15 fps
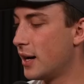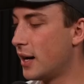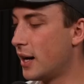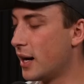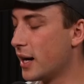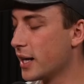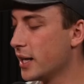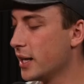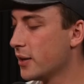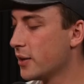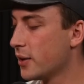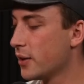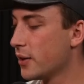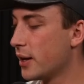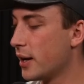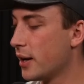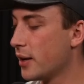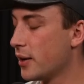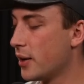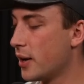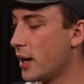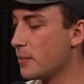I
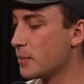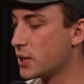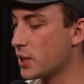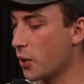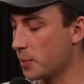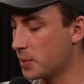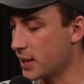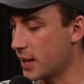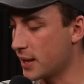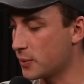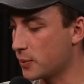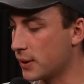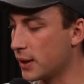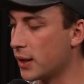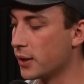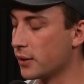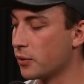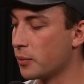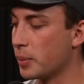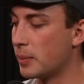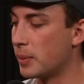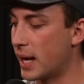am so obsessed with learning
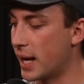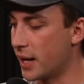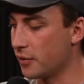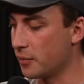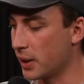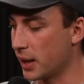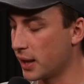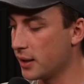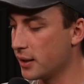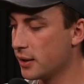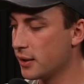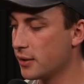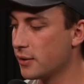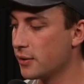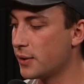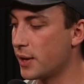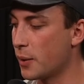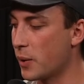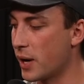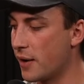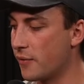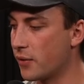from people ahead of me that
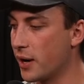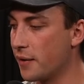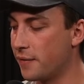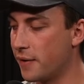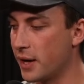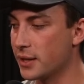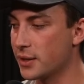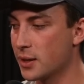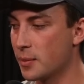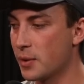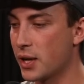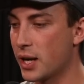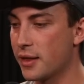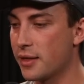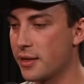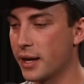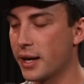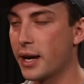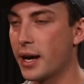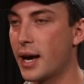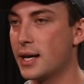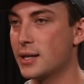whenever I find someone that I
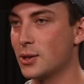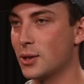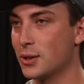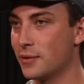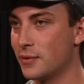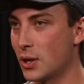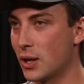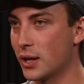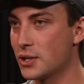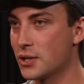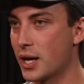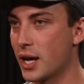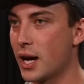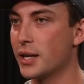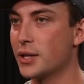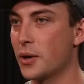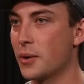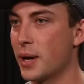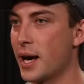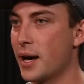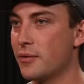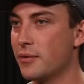think has lots of knowledge that I
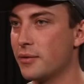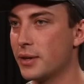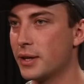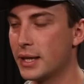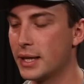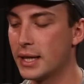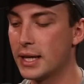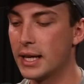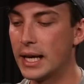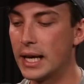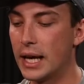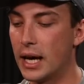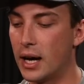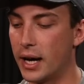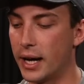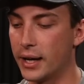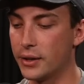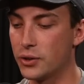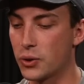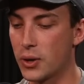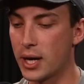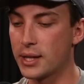don't have, I
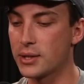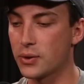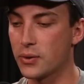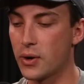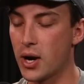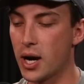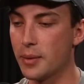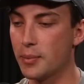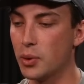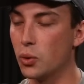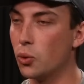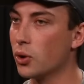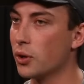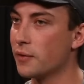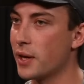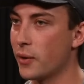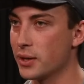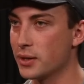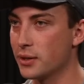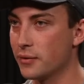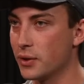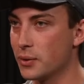transcribe all of their
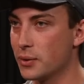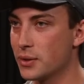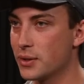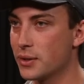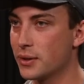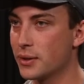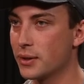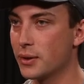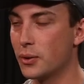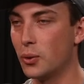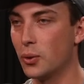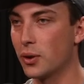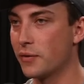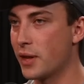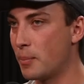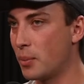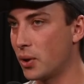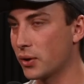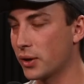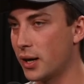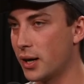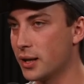interviews, all of their
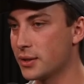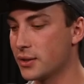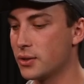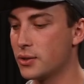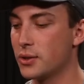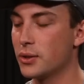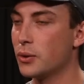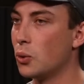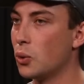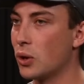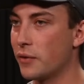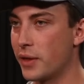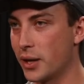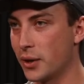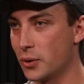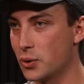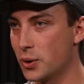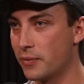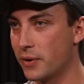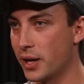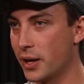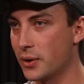podcasts, all of their
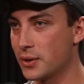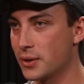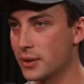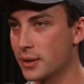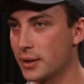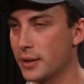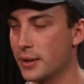YouTube videos.